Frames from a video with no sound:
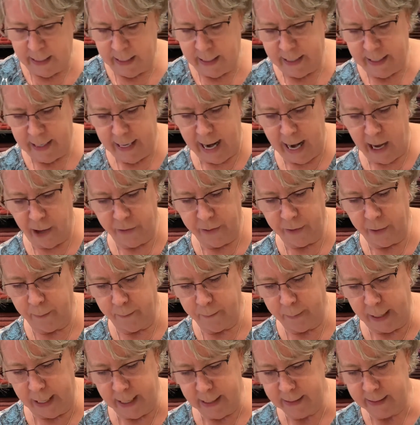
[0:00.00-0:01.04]
Now they're
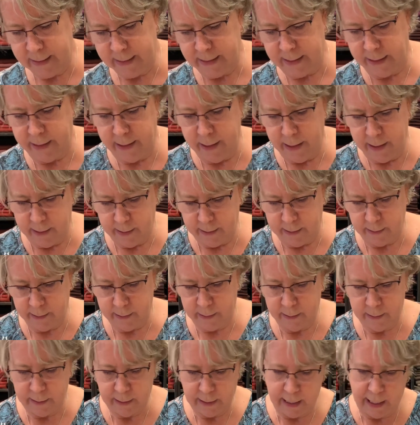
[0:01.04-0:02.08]
basted
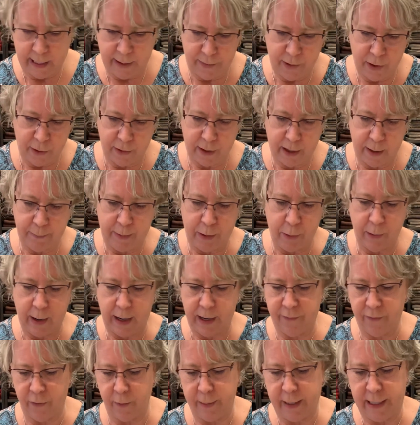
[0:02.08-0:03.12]
and they're going to be ready
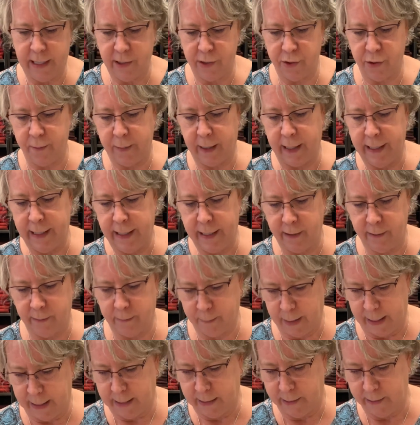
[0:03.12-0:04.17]
for me to do
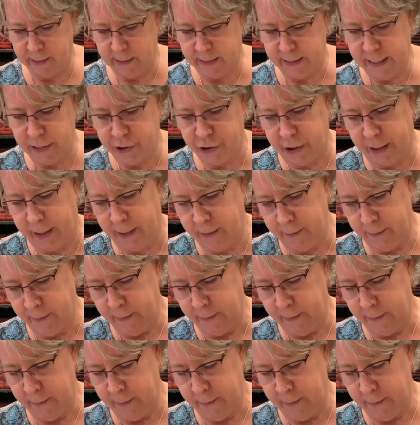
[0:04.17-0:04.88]
my stitching.